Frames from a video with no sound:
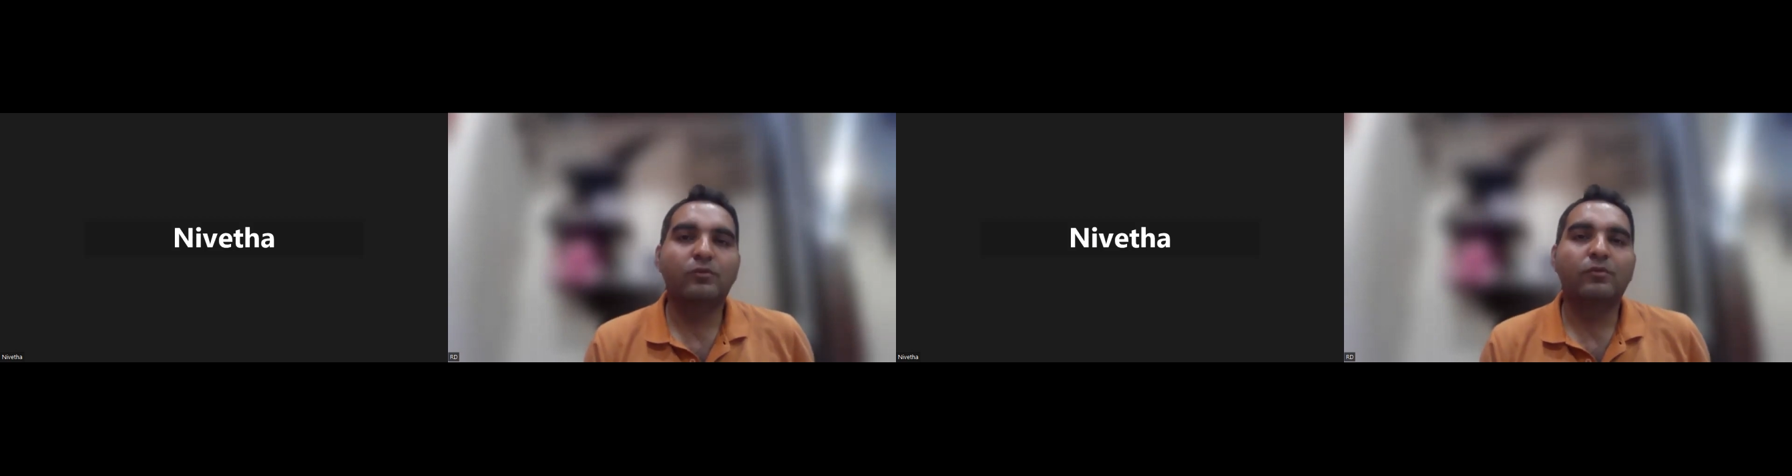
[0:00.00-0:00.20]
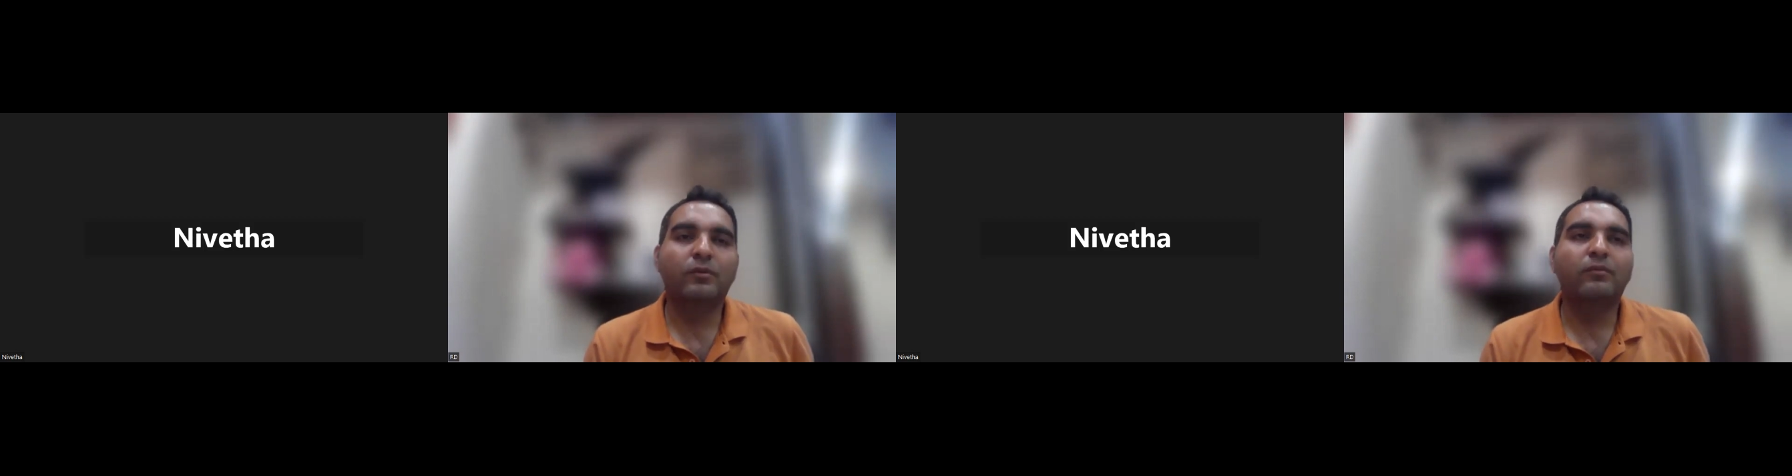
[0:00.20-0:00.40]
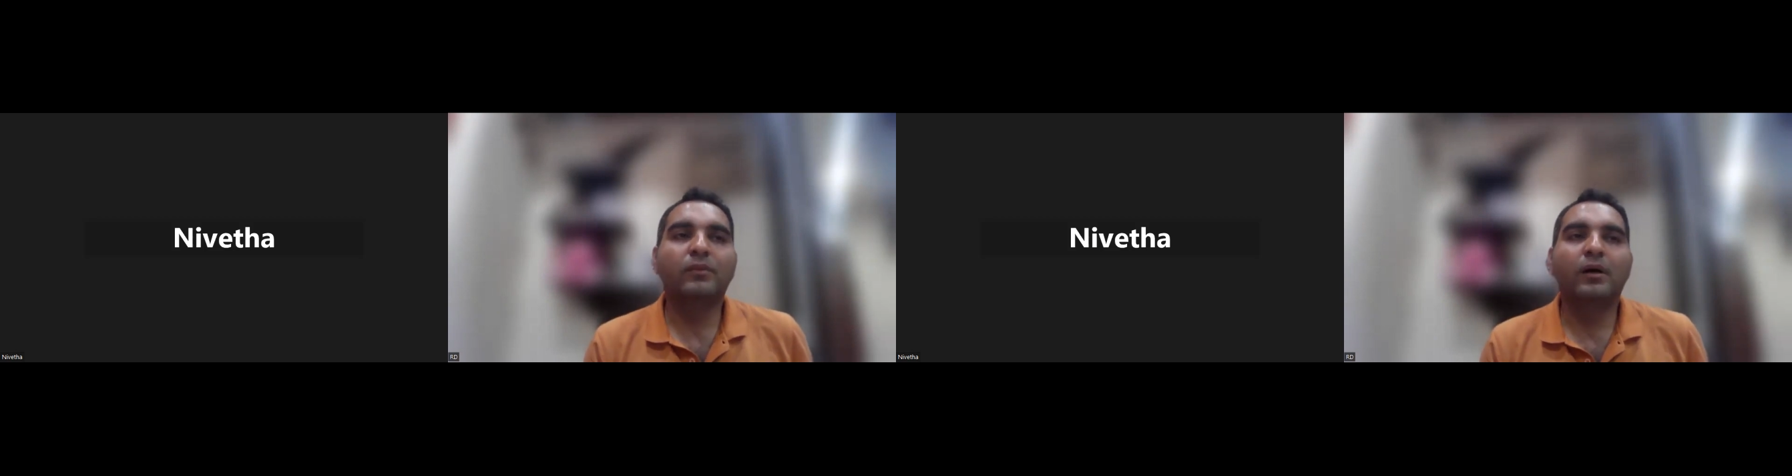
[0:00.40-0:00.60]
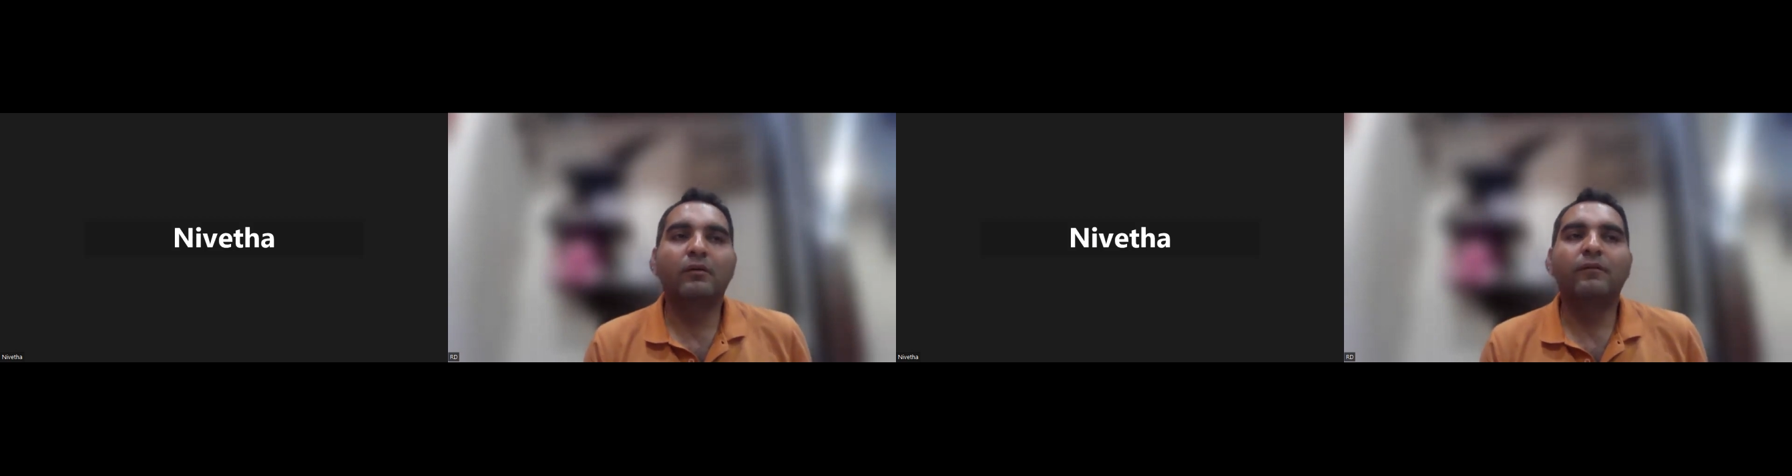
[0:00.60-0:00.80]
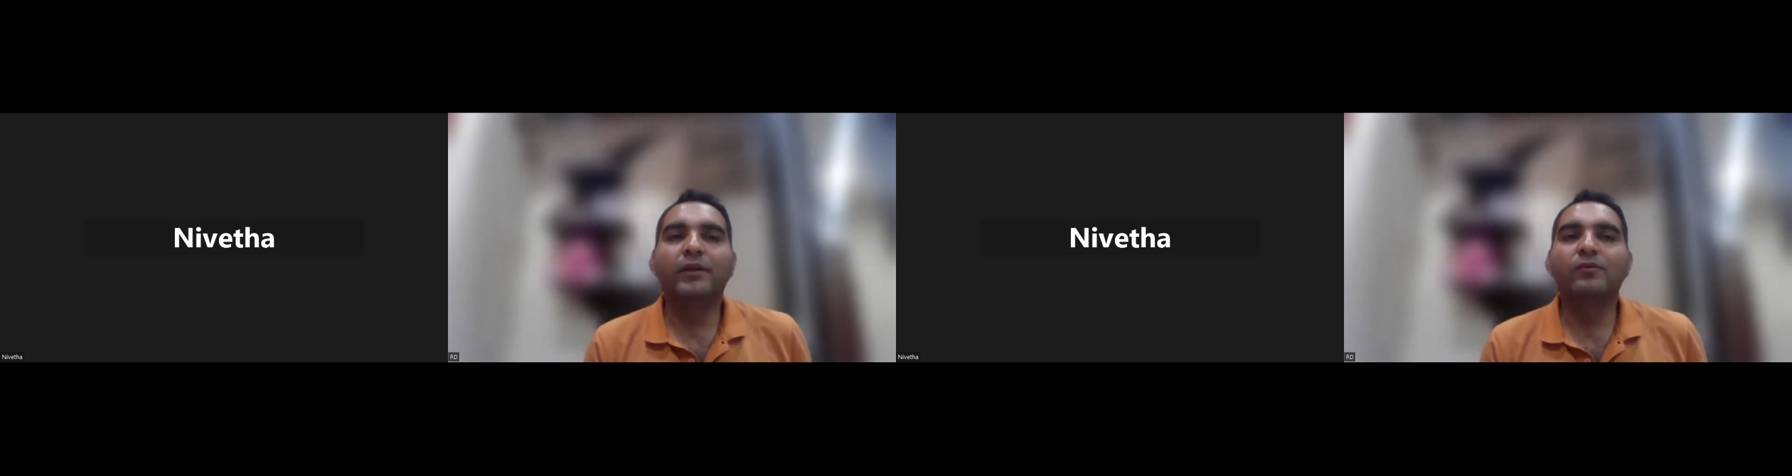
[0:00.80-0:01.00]
So
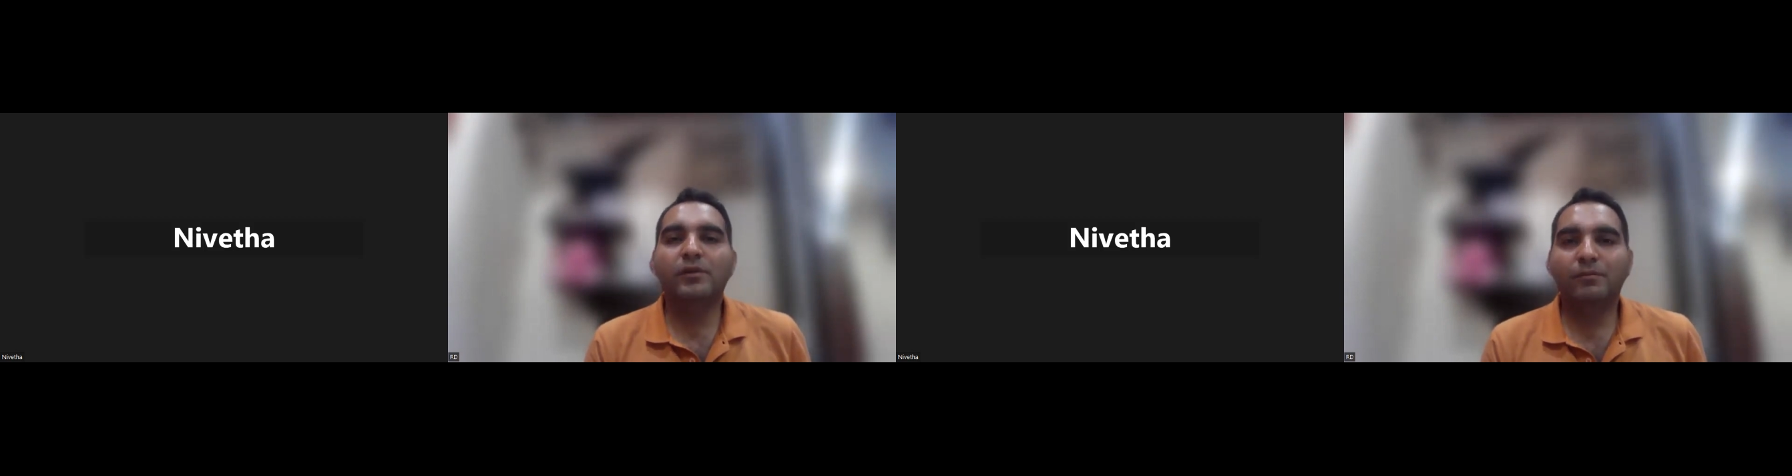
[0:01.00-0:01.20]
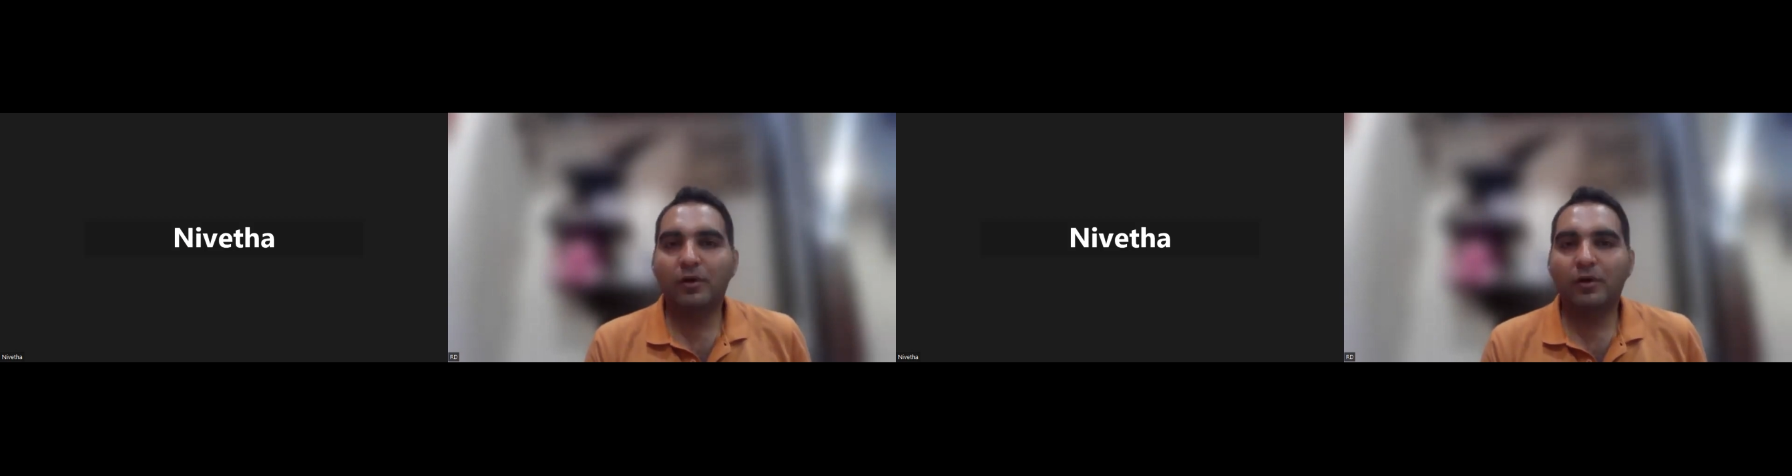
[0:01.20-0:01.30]
when you say